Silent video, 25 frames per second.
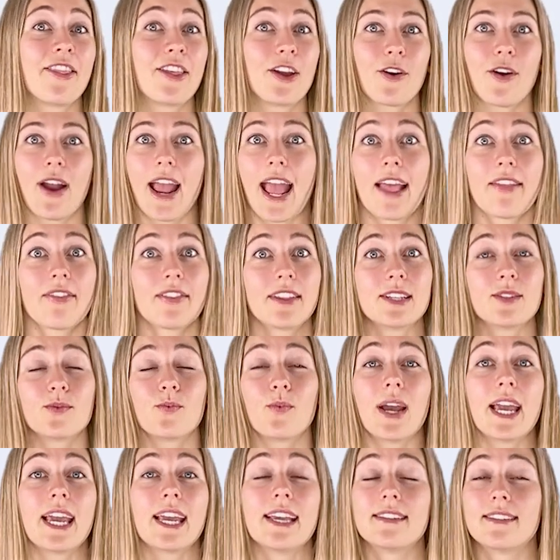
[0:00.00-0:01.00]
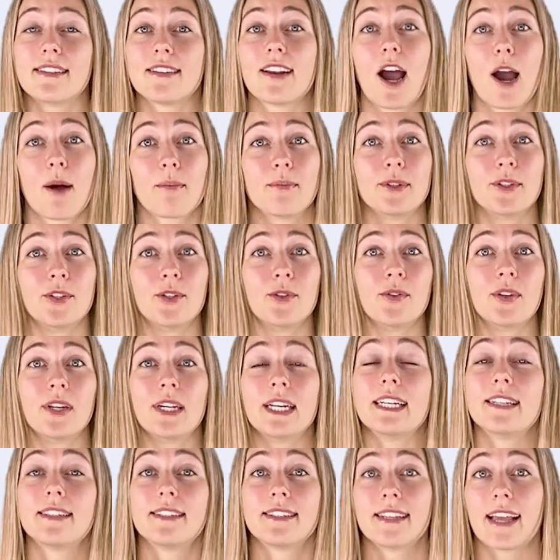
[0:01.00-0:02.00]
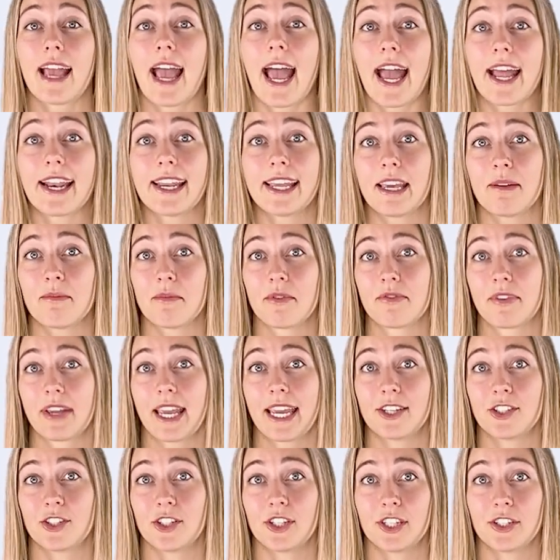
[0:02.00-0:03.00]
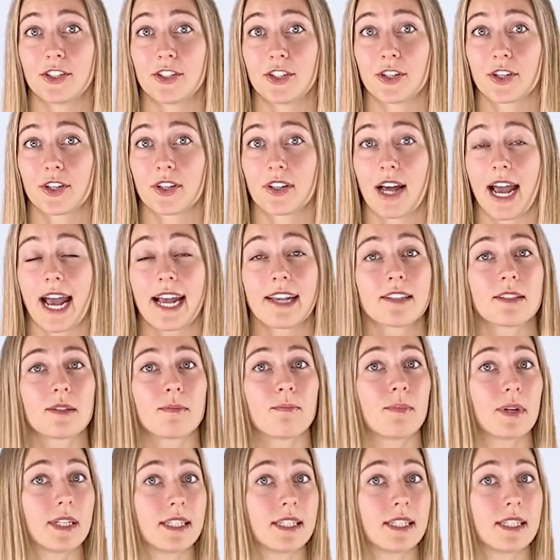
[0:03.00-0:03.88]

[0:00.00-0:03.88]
There are endless ways and opportunities to add gamification into your class,